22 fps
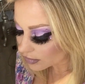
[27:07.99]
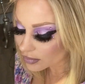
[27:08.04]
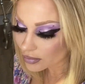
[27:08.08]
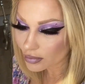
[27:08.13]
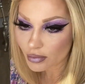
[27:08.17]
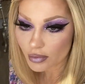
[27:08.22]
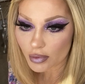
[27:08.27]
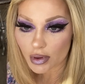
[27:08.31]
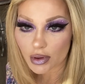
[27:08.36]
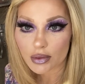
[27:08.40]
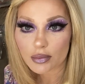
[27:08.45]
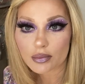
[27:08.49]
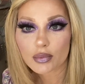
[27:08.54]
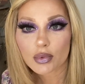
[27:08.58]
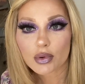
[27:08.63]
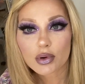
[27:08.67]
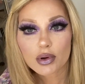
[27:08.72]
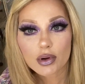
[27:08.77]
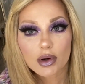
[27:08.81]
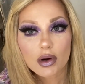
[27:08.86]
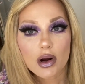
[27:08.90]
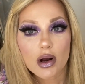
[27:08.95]
one
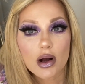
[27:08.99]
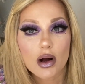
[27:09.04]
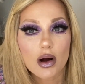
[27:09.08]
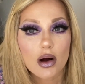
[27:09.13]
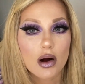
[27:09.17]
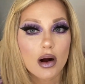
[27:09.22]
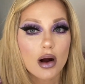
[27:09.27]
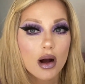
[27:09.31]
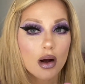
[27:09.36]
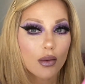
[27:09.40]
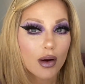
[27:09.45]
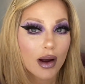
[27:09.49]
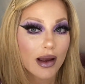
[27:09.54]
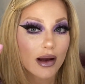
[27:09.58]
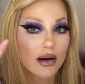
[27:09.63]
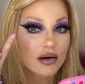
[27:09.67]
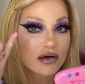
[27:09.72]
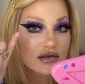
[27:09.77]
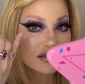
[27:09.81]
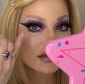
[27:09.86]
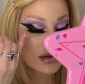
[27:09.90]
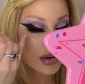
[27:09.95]
more. Oh, I
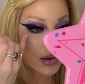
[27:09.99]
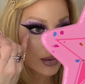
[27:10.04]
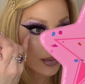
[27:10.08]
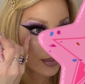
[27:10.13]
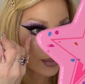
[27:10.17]
also